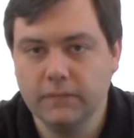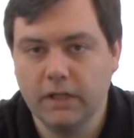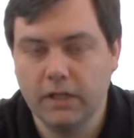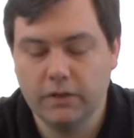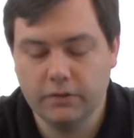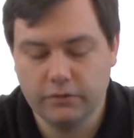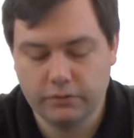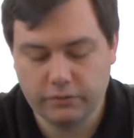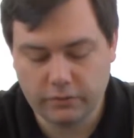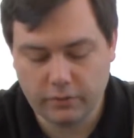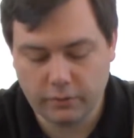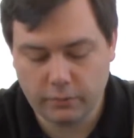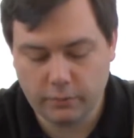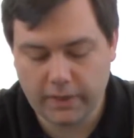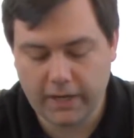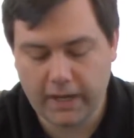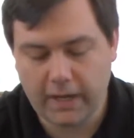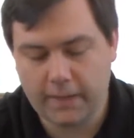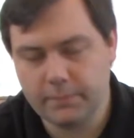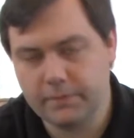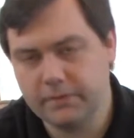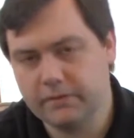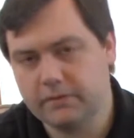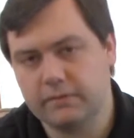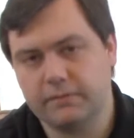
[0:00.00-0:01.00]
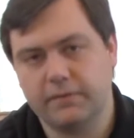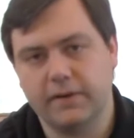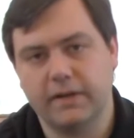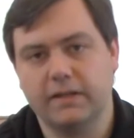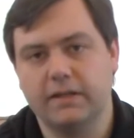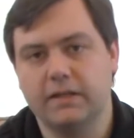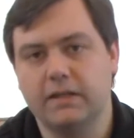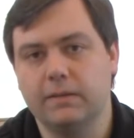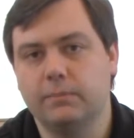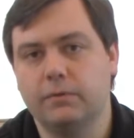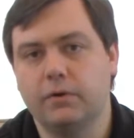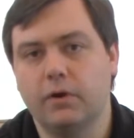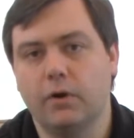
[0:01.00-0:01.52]
So what happens if I
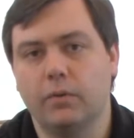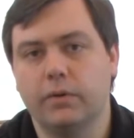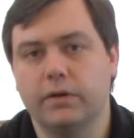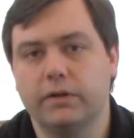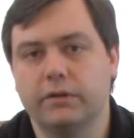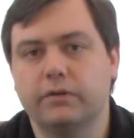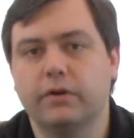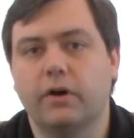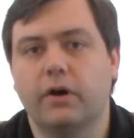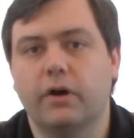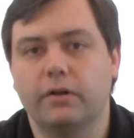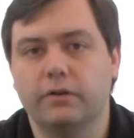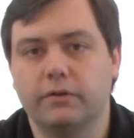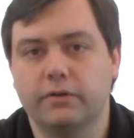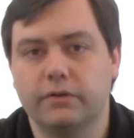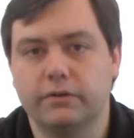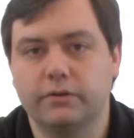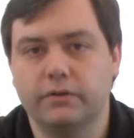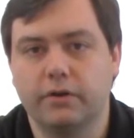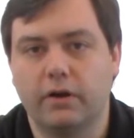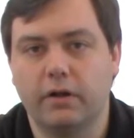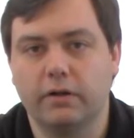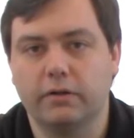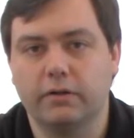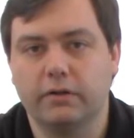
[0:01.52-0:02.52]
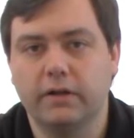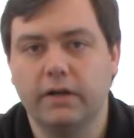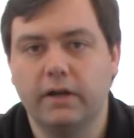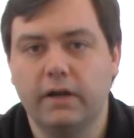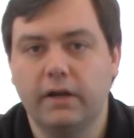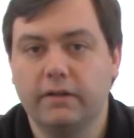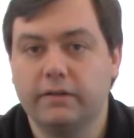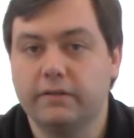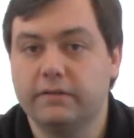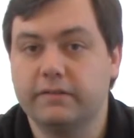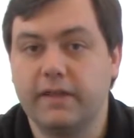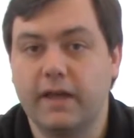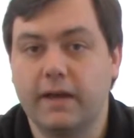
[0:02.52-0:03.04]
keep going taller and taller?
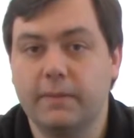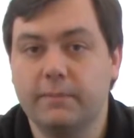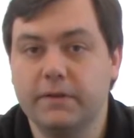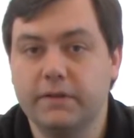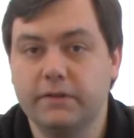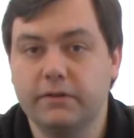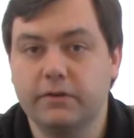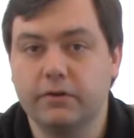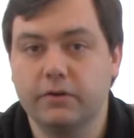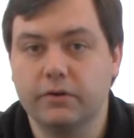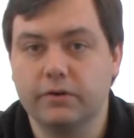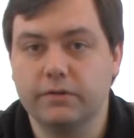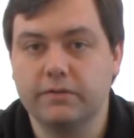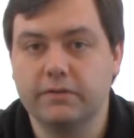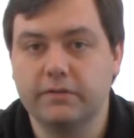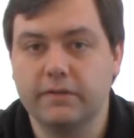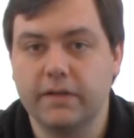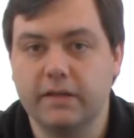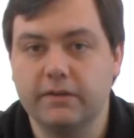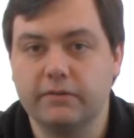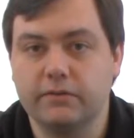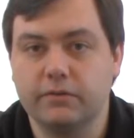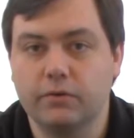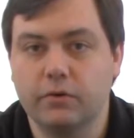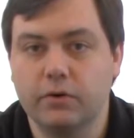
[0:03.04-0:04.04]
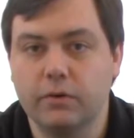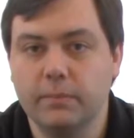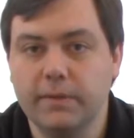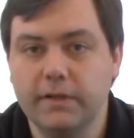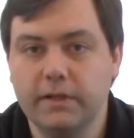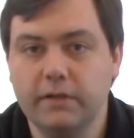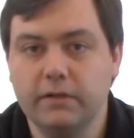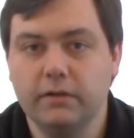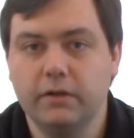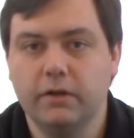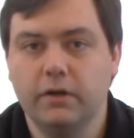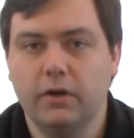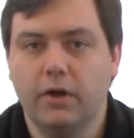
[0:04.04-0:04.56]
Does that mean the Earth stays in
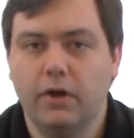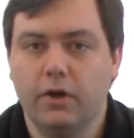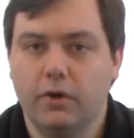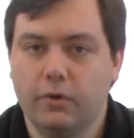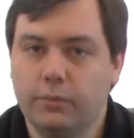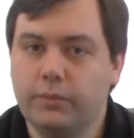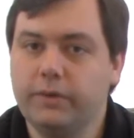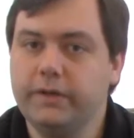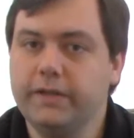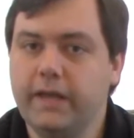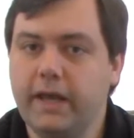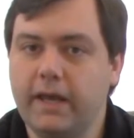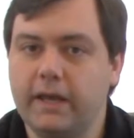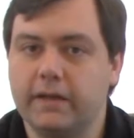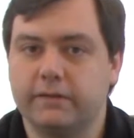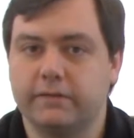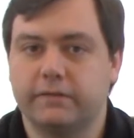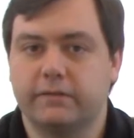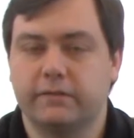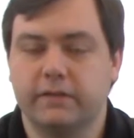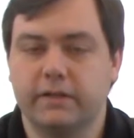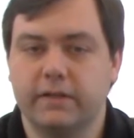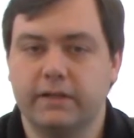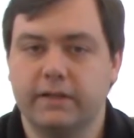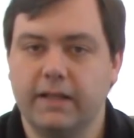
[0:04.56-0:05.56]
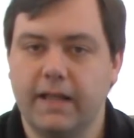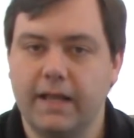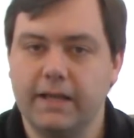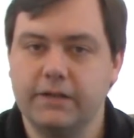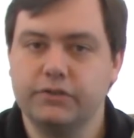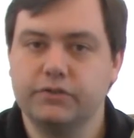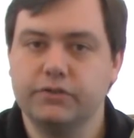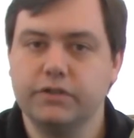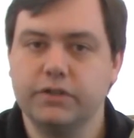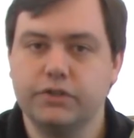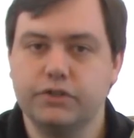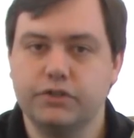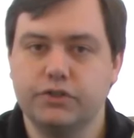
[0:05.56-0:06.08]
orbit? Well, yes, it'll
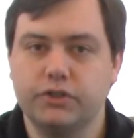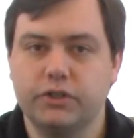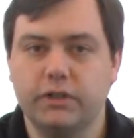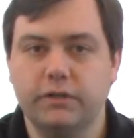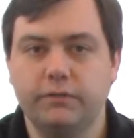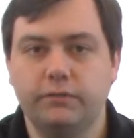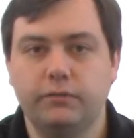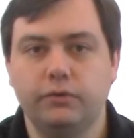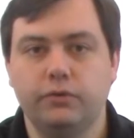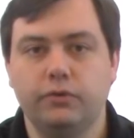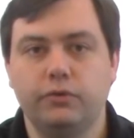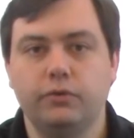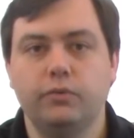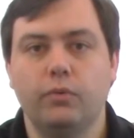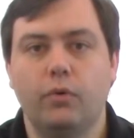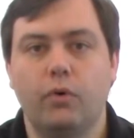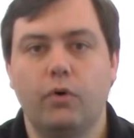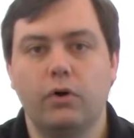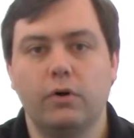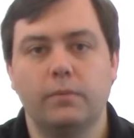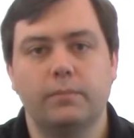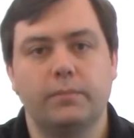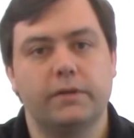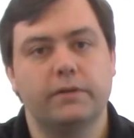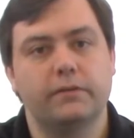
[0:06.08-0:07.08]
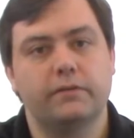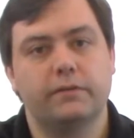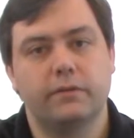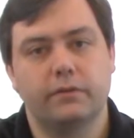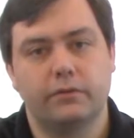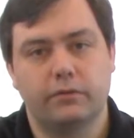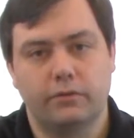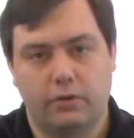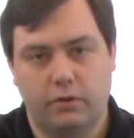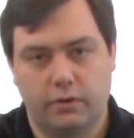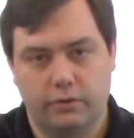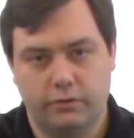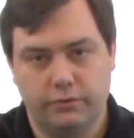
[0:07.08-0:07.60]
actually achieve new orbits the
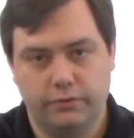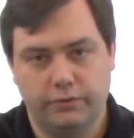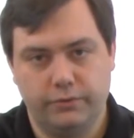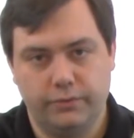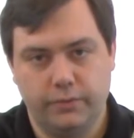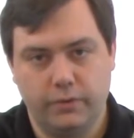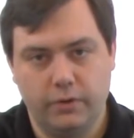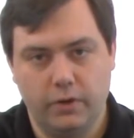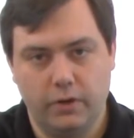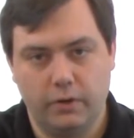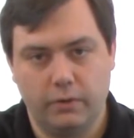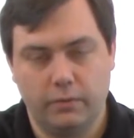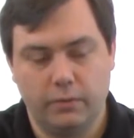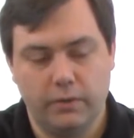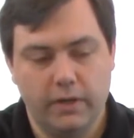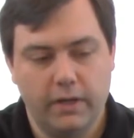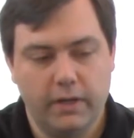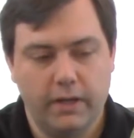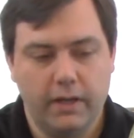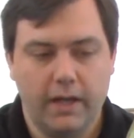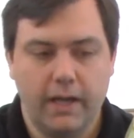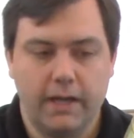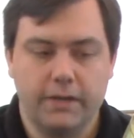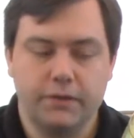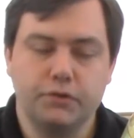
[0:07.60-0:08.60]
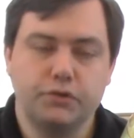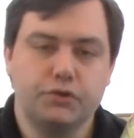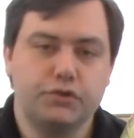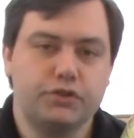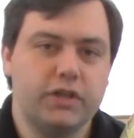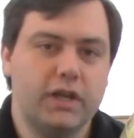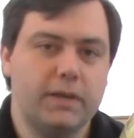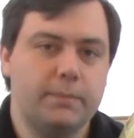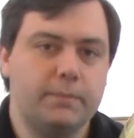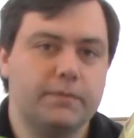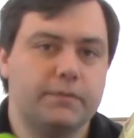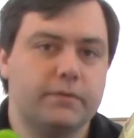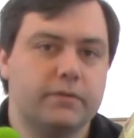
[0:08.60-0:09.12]
taller you go, and the
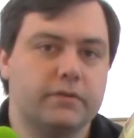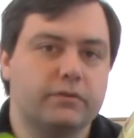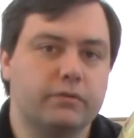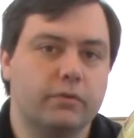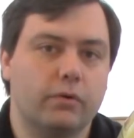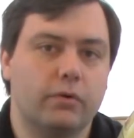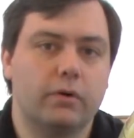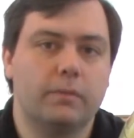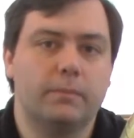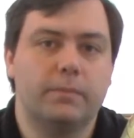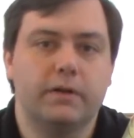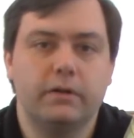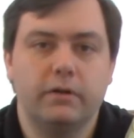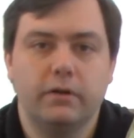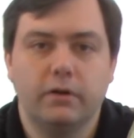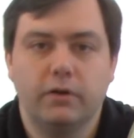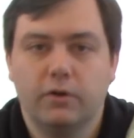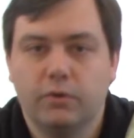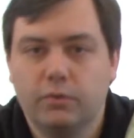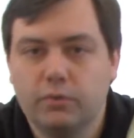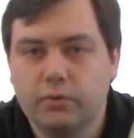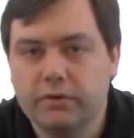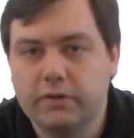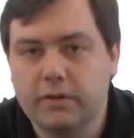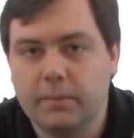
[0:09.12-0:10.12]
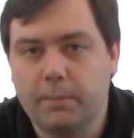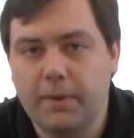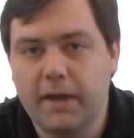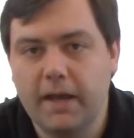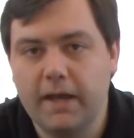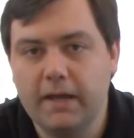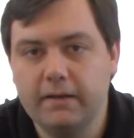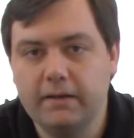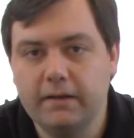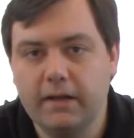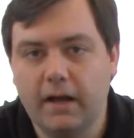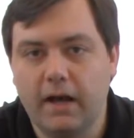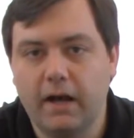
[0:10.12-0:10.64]
shape of this orbit will
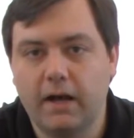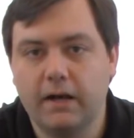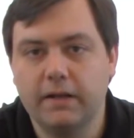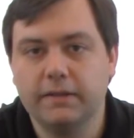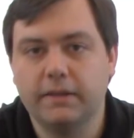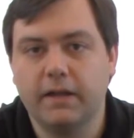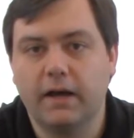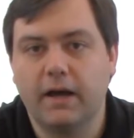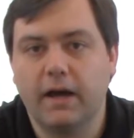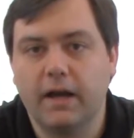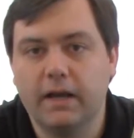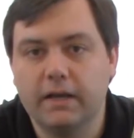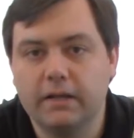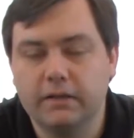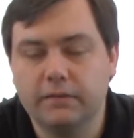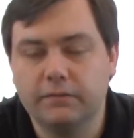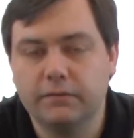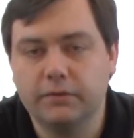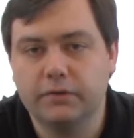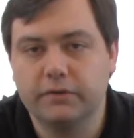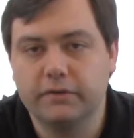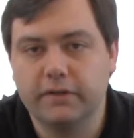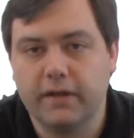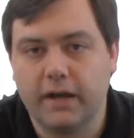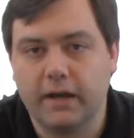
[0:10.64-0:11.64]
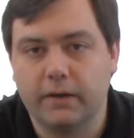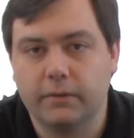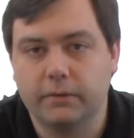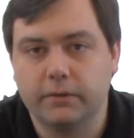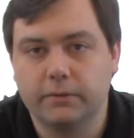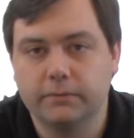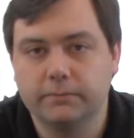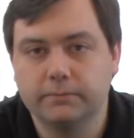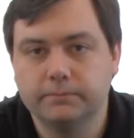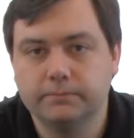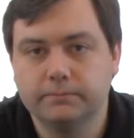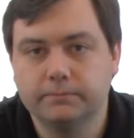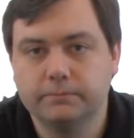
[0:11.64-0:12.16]
depend on the height of your
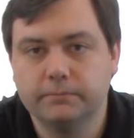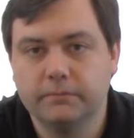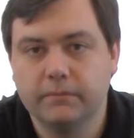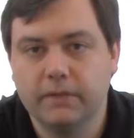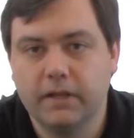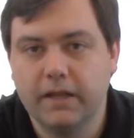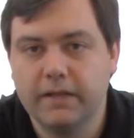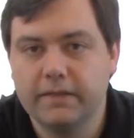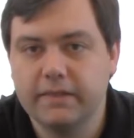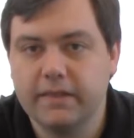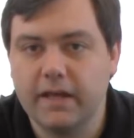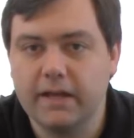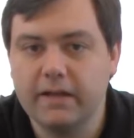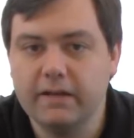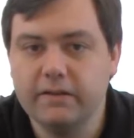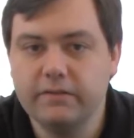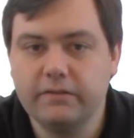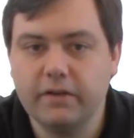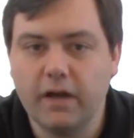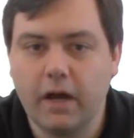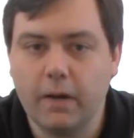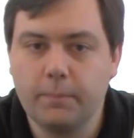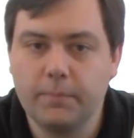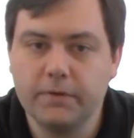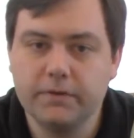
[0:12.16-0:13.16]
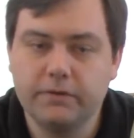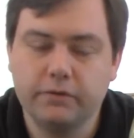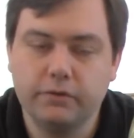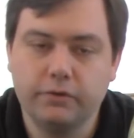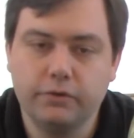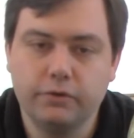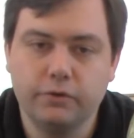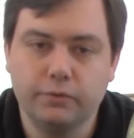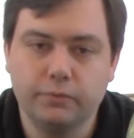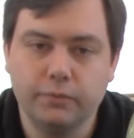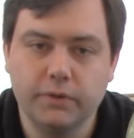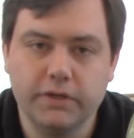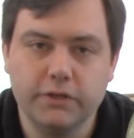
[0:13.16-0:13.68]
tower. That is, up until
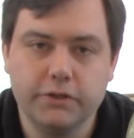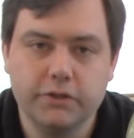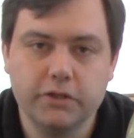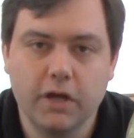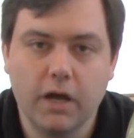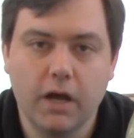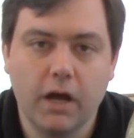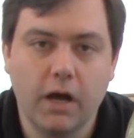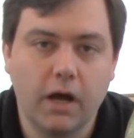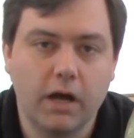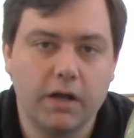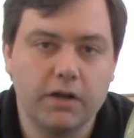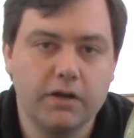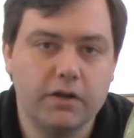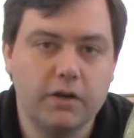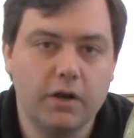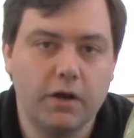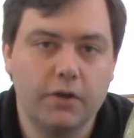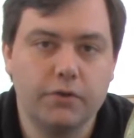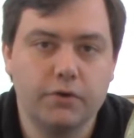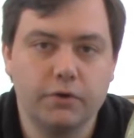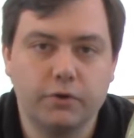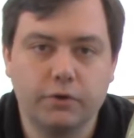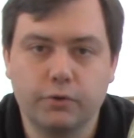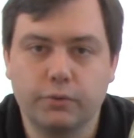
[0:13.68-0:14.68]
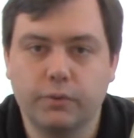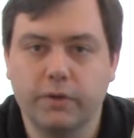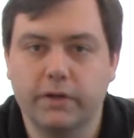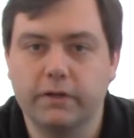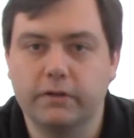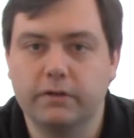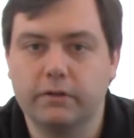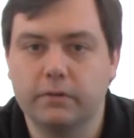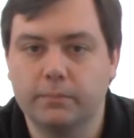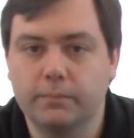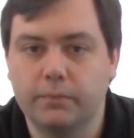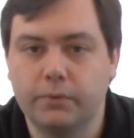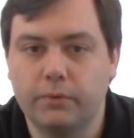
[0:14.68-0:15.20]
you reach another
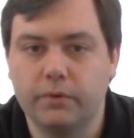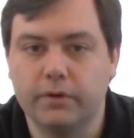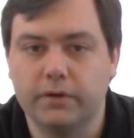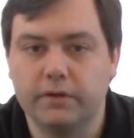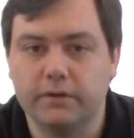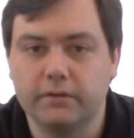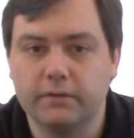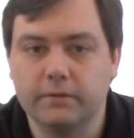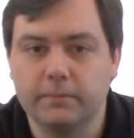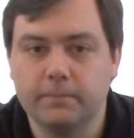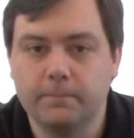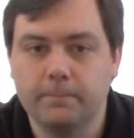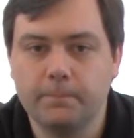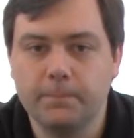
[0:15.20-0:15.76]
critical point.